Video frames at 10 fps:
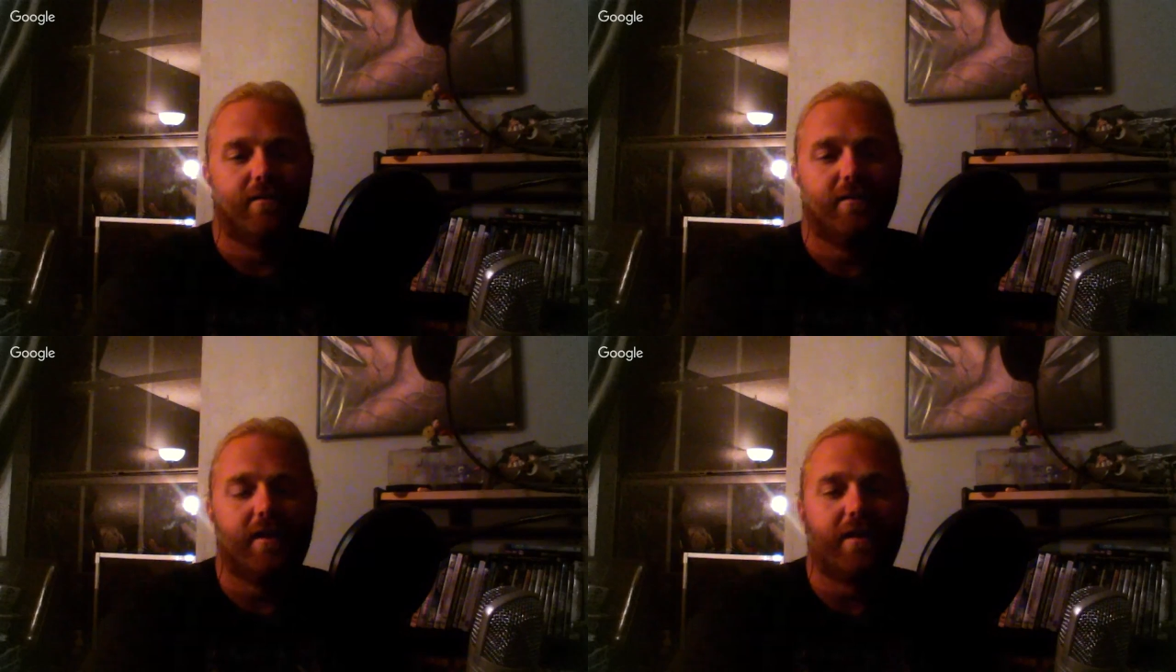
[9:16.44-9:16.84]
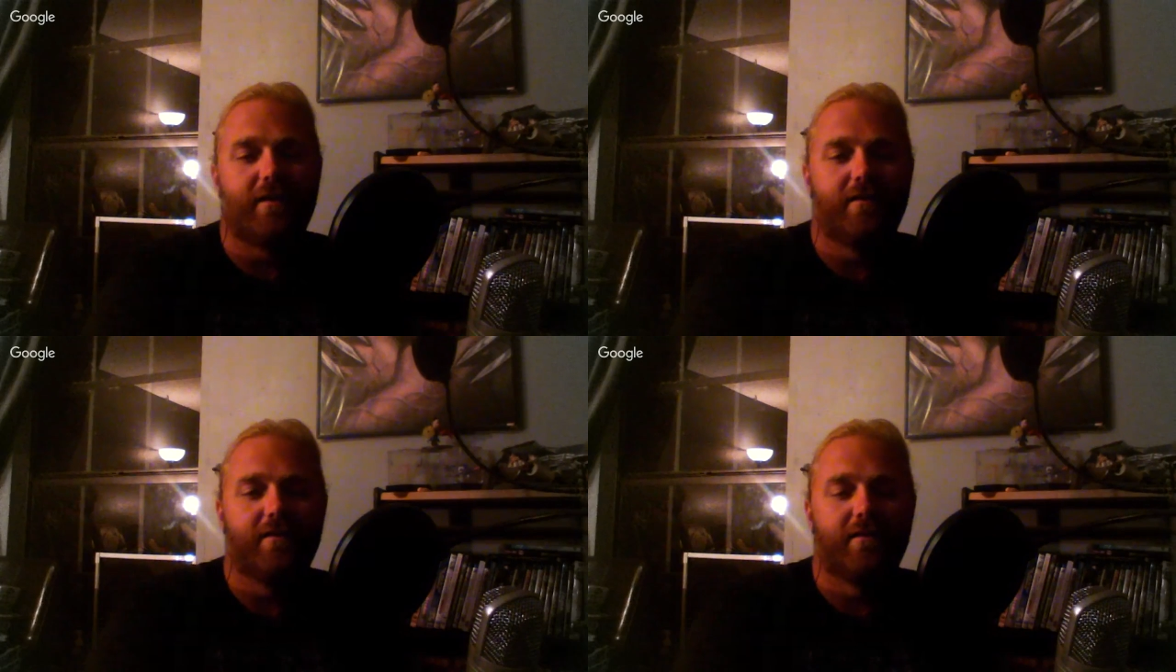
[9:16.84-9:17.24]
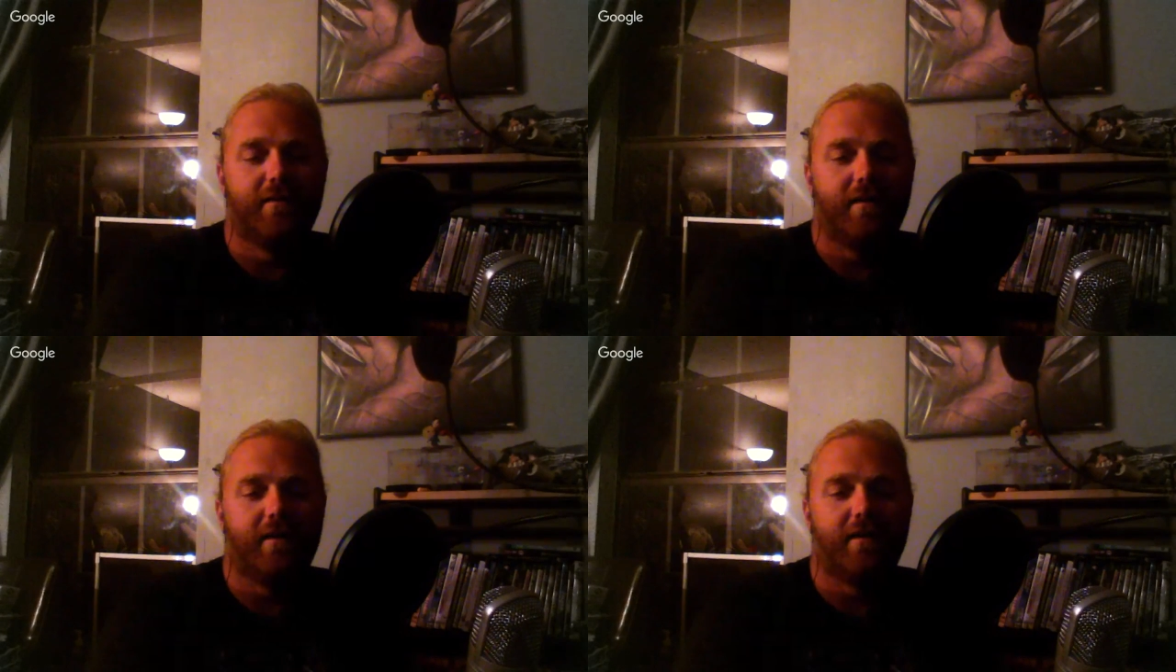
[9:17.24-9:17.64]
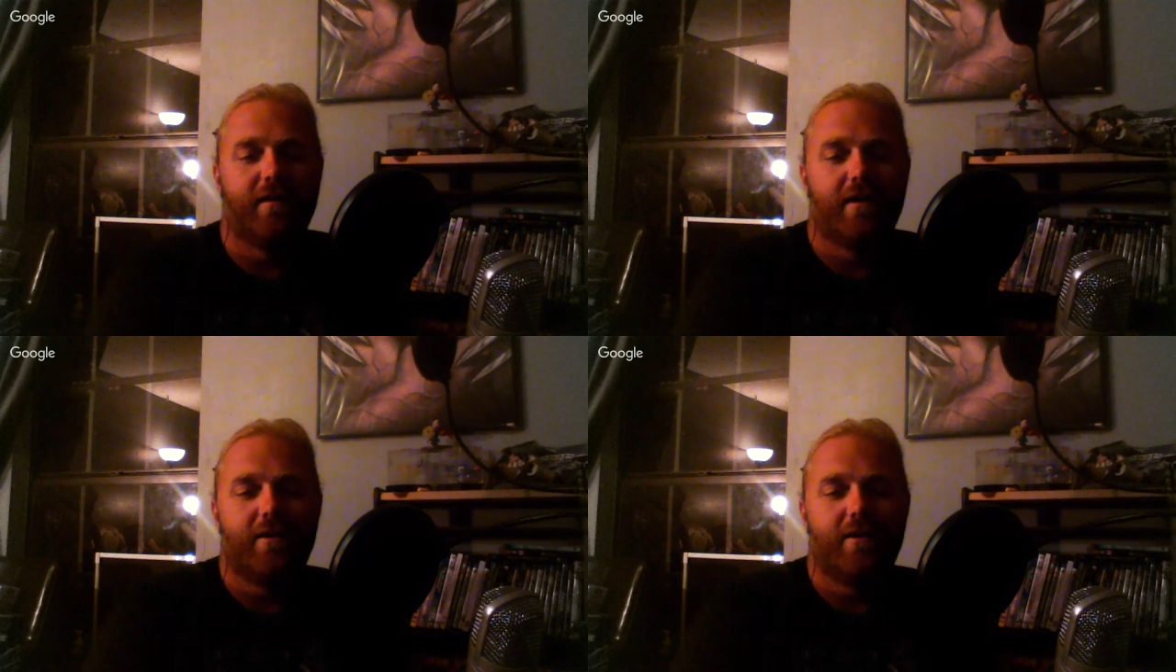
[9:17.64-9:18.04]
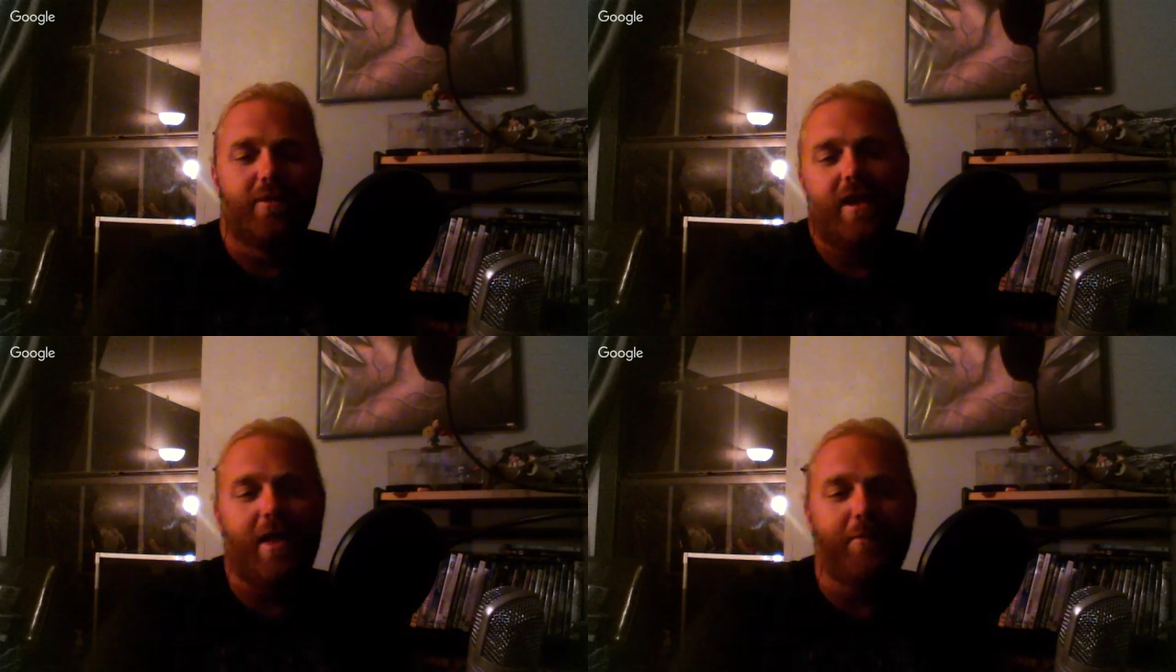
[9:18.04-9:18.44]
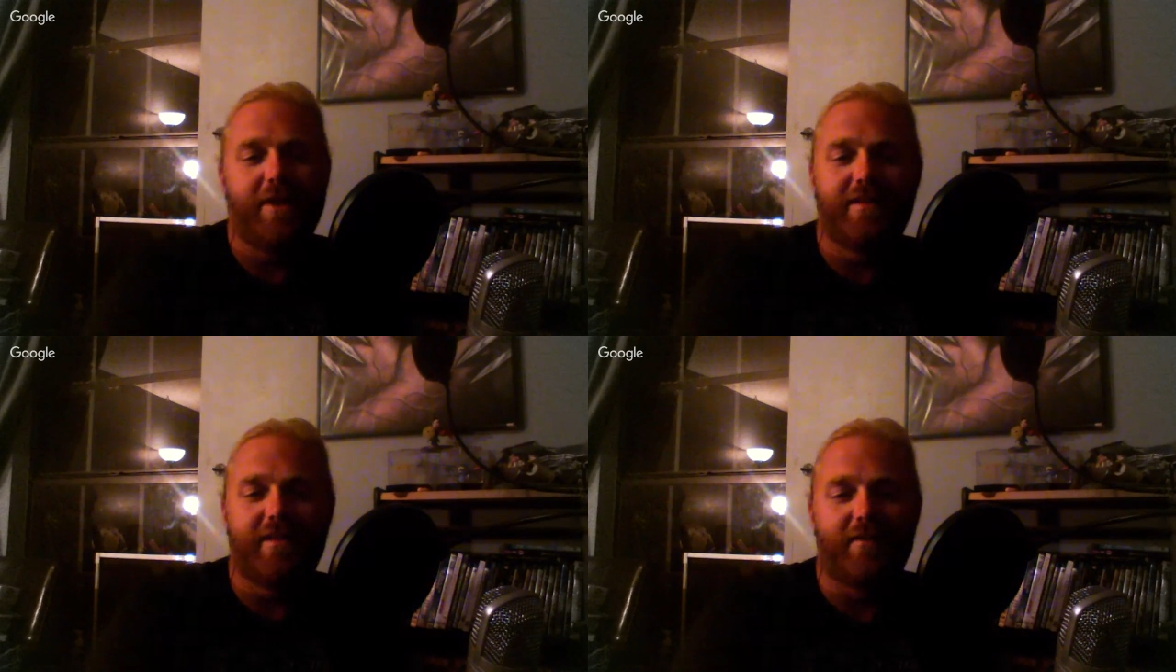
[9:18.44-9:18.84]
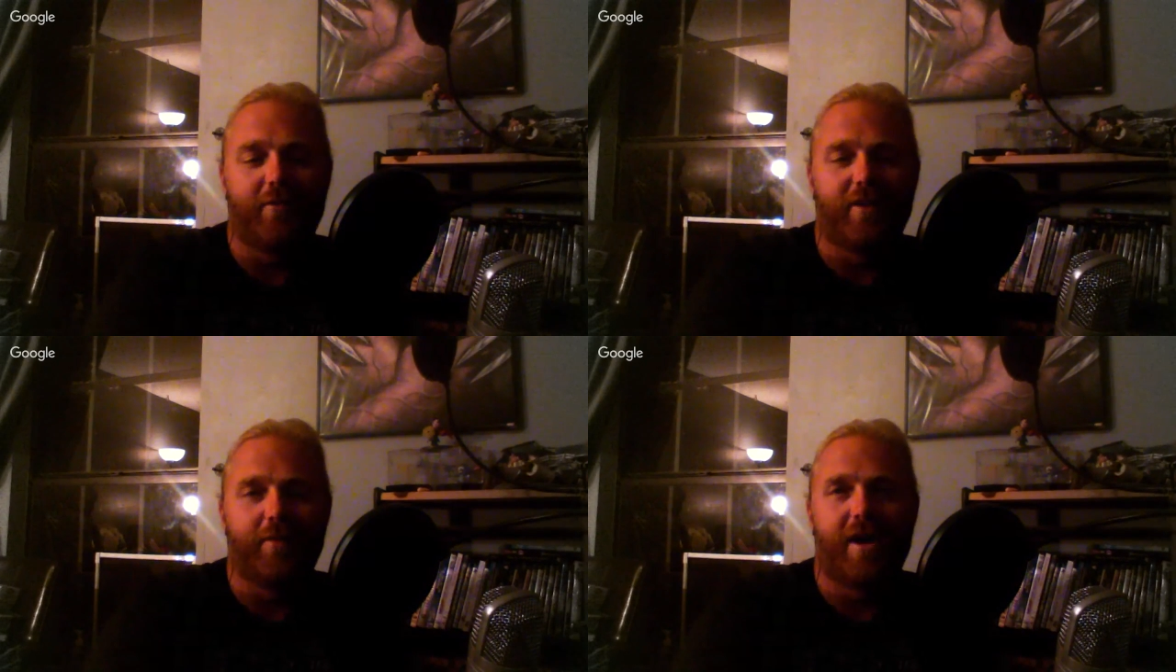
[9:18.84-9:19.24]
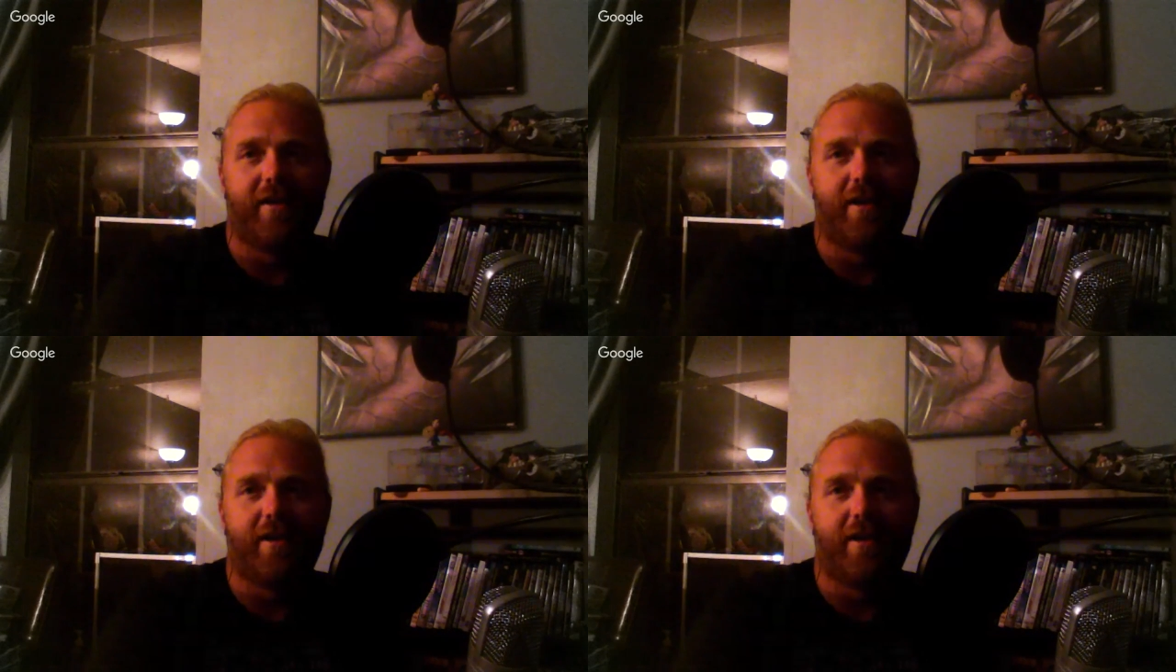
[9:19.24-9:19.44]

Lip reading: Yeah. But I mean, it doesn't really matter.